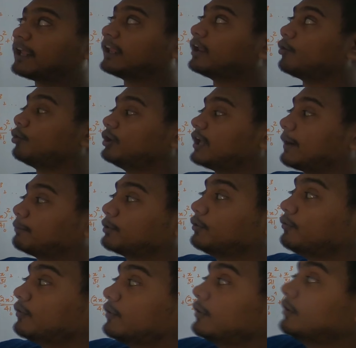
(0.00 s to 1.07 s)
taking only up
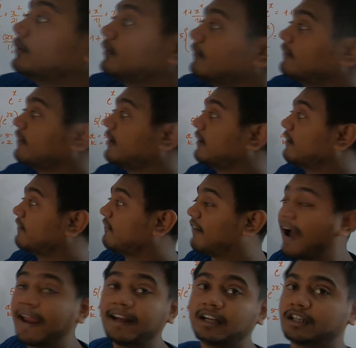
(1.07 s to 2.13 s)
to
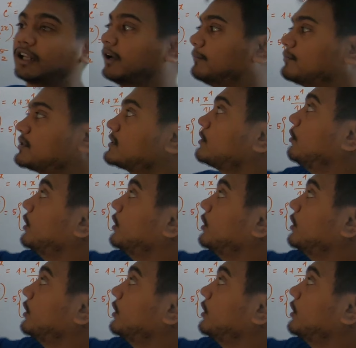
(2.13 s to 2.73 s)
5 terms.